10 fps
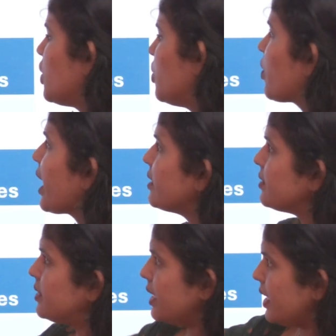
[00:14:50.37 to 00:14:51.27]
You
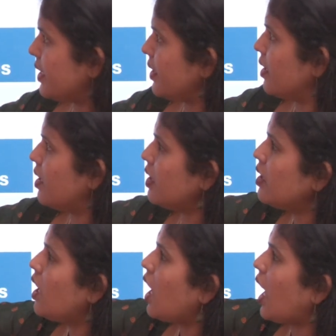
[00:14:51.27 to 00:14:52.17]
can see here
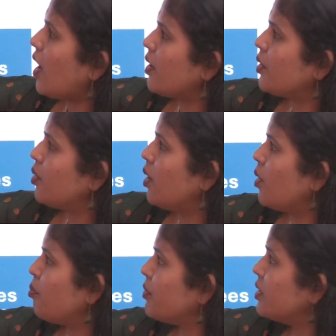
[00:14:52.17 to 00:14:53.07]

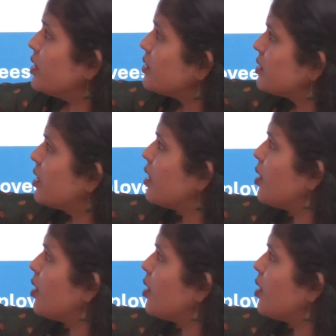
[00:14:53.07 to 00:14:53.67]
this